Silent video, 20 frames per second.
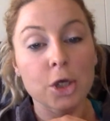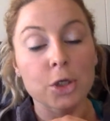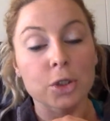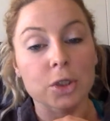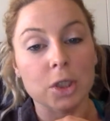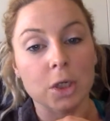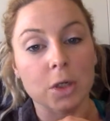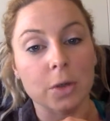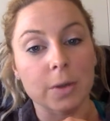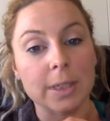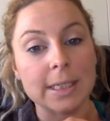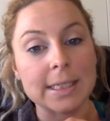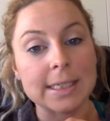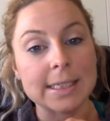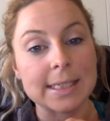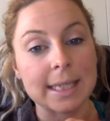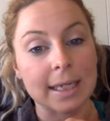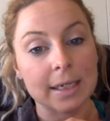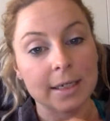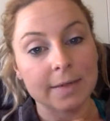So
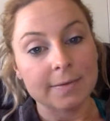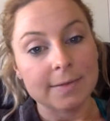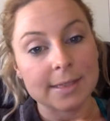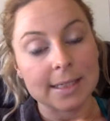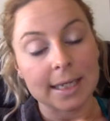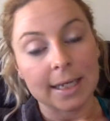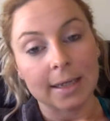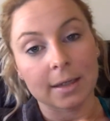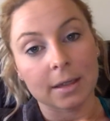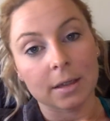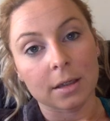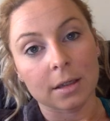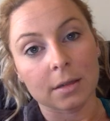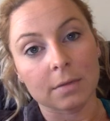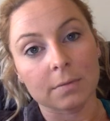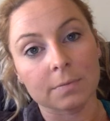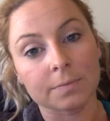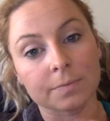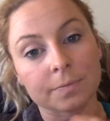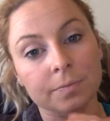instead of
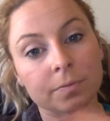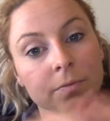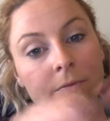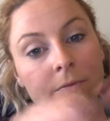saying